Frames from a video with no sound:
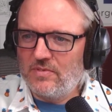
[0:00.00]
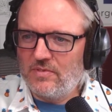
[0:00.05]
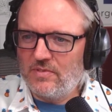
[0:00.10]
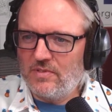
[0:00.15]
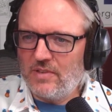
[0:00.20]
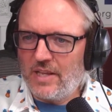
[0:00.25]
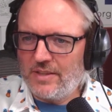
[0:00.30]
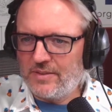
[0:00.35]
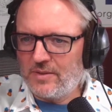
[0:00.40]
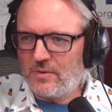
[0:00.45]

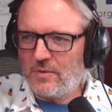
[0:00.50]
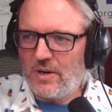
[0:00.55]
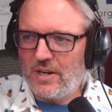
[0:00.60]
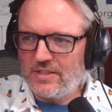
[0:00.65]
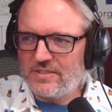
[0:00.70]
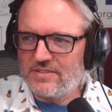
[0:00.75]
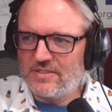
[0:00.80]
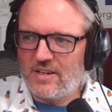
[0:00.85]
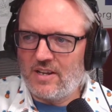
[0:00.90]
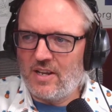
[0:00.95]
yes, at the
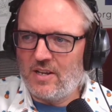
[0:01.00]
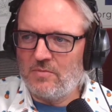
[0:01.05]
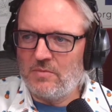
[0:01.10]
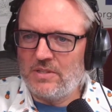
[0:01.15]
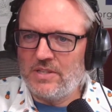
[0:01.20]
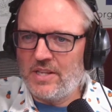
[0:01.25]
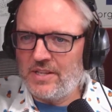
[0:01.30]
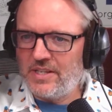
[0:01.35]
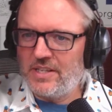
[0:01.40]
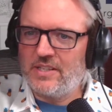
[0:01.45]
right time.
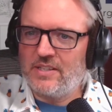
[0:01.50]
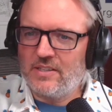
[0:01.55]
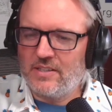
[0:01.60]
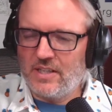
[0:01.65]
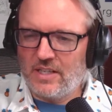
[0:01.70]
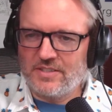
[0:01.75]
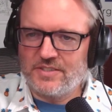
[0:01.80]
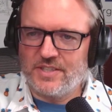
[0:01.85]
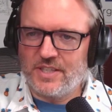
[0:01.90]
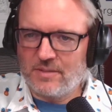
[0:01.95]
And then they,
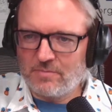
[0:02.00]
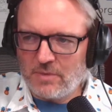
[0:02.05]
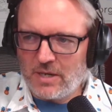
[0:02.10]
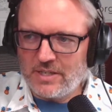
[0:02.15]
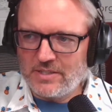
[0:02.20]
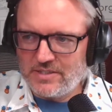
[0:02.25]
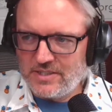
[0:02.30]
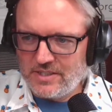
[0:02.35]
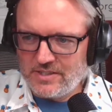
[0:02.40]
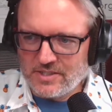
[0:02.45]
it's like
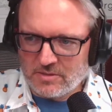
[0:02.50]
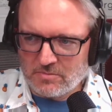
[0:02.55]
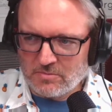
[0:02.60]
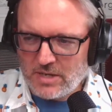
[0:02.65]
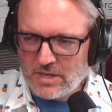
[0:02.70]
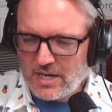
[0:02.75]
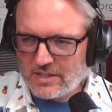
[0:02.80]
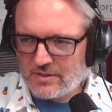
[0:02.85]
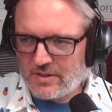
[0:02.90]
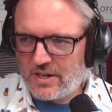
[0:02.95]
my teaching
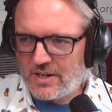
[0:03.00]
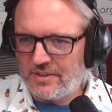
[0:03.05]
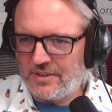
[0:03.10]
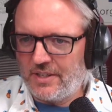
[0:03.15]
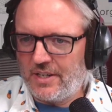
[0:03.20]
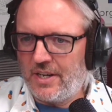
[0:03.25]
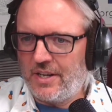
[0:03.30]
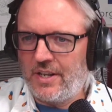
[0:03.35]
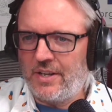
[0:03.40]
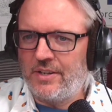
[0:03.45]
background
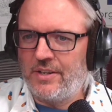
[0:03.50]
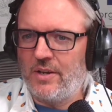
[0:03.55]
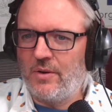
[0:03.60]
that I didn't